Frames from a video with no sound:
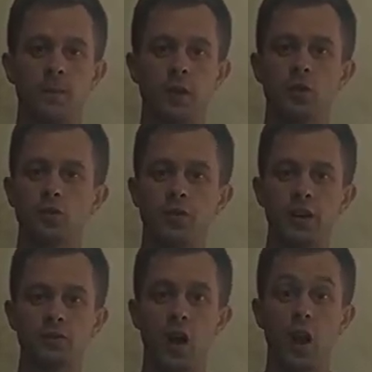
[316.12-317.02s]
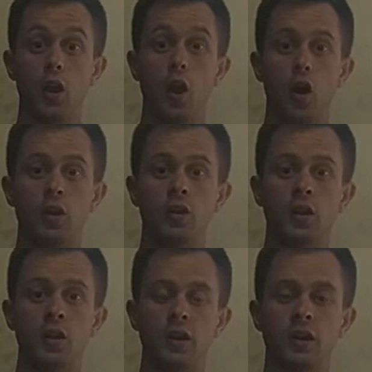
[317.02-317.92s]
You'll fail a lot.
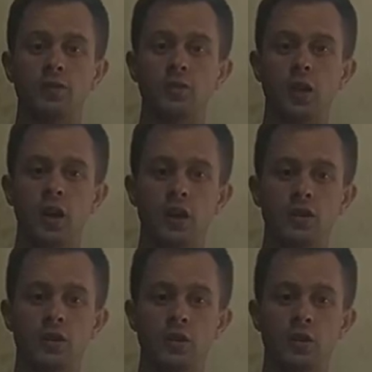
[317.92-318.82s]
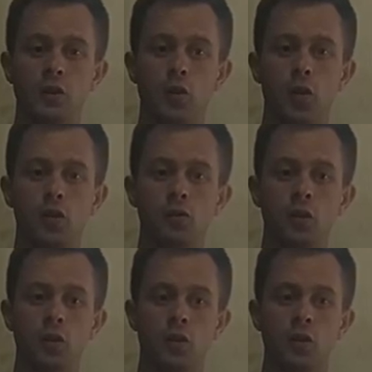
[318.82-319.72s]
And after that, you
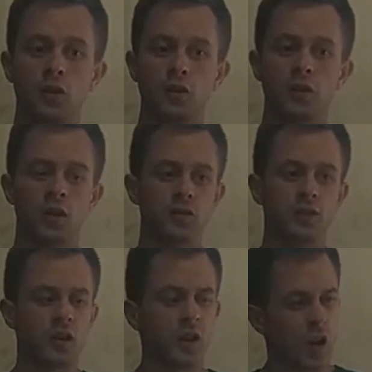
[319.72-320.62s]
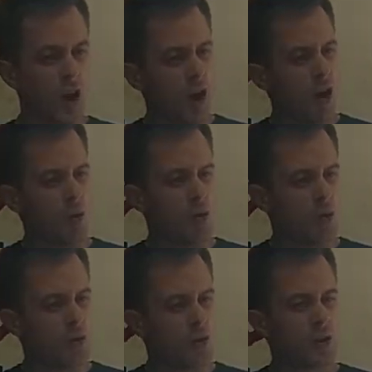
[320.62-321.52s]
will think like, oh,
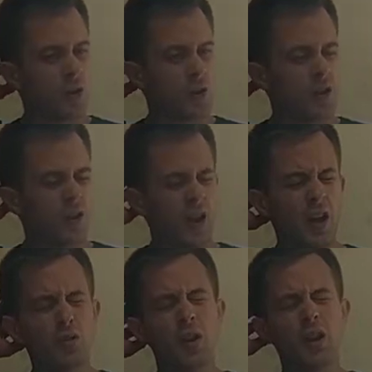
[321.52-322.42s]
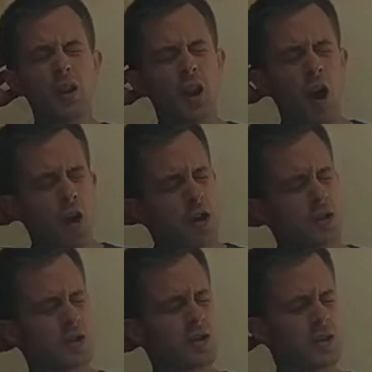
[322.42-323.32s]
that really
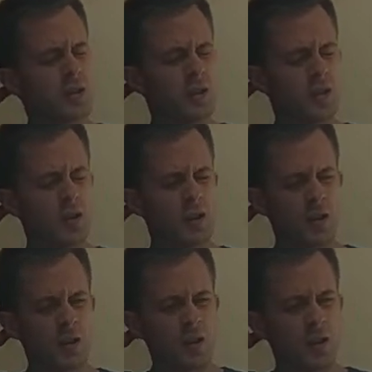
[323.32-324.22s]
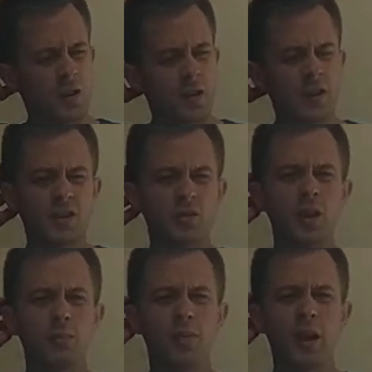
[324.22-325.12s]
hurts. That's
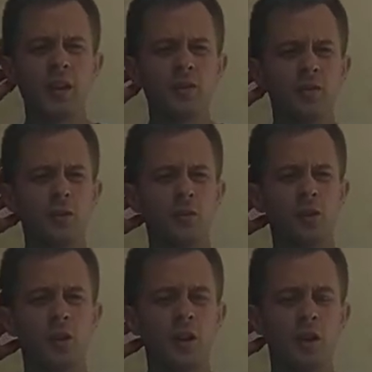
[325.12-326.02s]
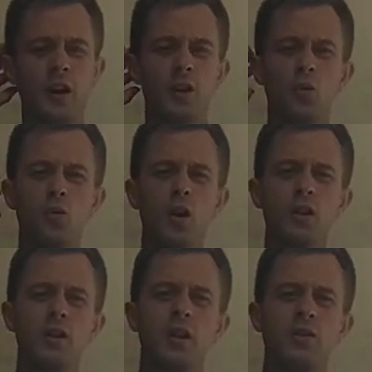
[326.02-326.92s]
really painful. I don't want
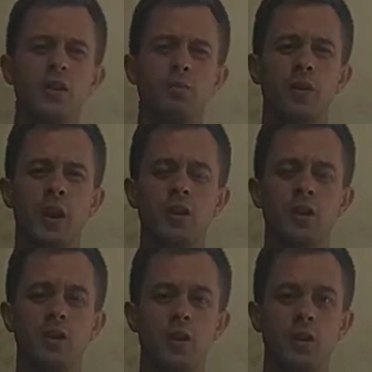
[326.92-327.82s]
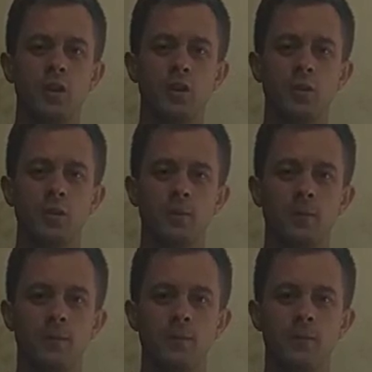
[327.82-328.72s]
to live in pain.
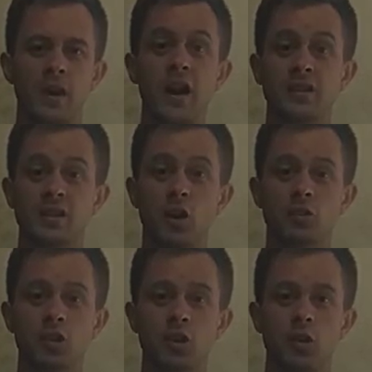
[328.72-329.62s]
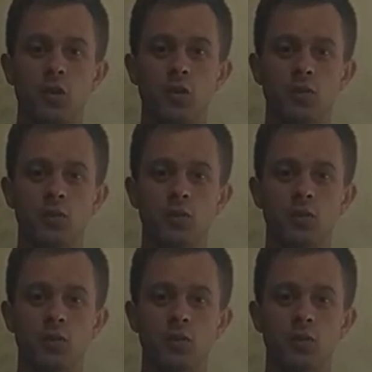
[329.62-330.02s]
I told you!